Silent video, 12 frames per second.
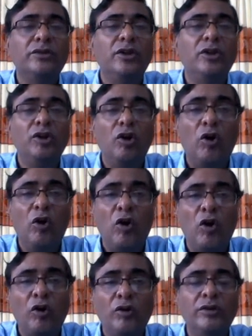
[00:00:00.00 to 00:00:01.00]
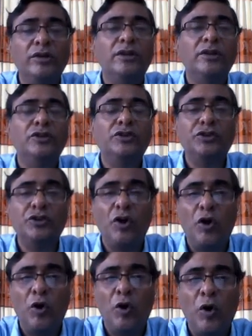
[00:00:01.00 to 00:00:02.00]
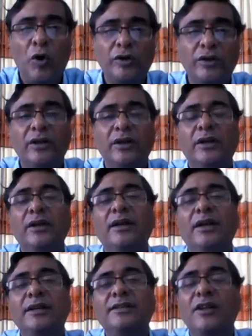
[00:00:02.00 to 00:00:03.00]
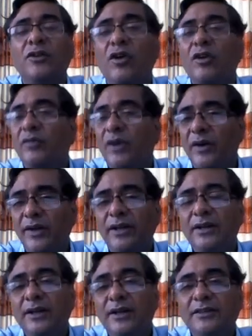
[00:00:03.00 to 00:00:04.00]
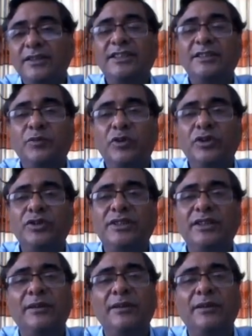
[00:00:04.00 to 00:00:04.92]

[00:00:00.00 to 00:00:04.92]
lord, short. It's a long vowel. This is produced in the